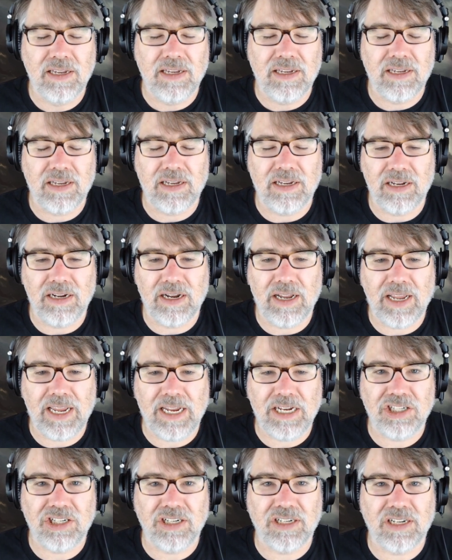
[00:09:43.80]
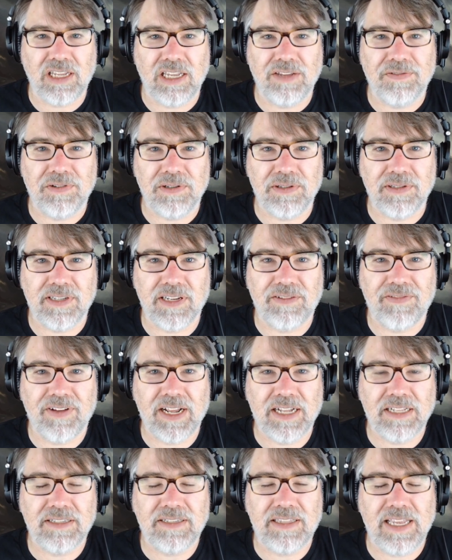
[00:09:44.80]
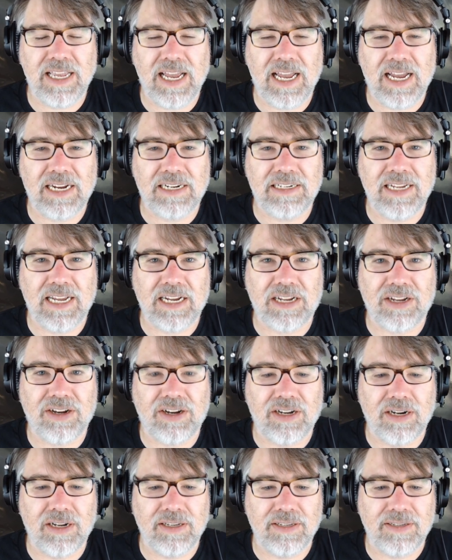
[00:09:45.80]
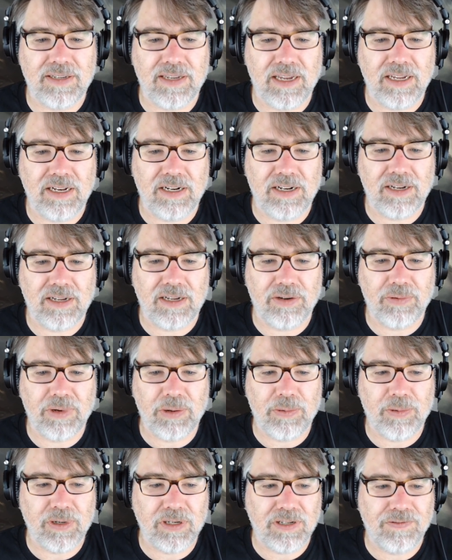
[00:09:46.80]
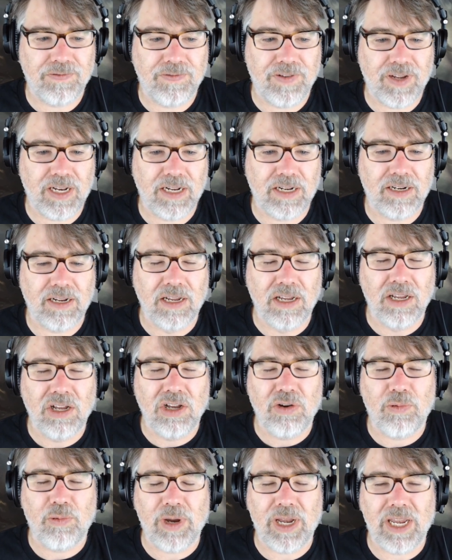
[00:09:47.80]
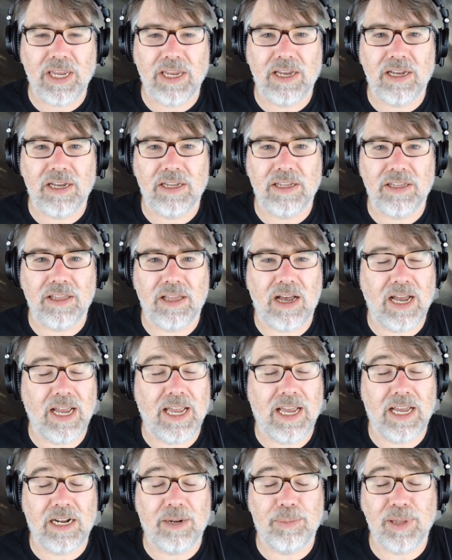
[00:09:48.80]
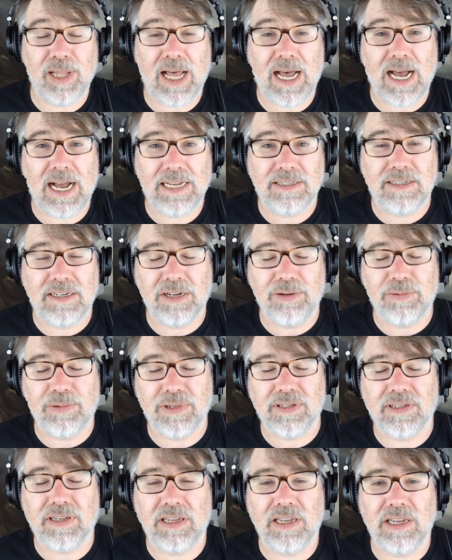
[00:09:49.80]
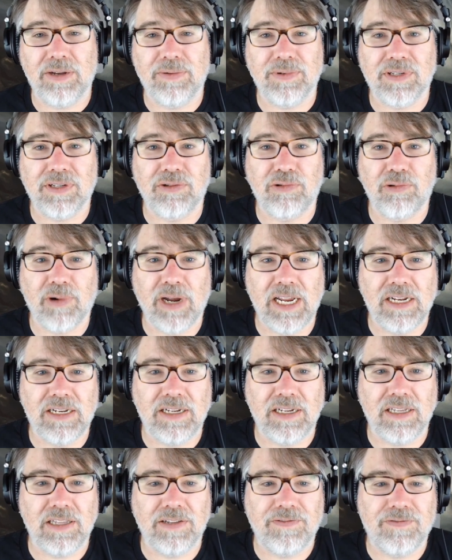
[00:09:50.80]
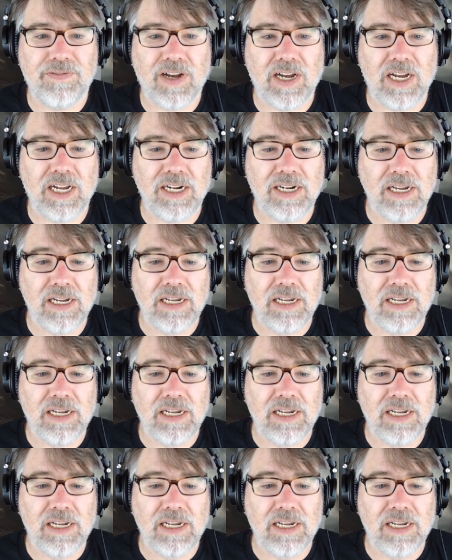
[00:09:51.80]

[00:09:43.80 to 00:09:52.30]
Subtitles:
An Ancient Evils advanced the act deck on us, and we were defeated. I had a blast. It was a great deal of fun.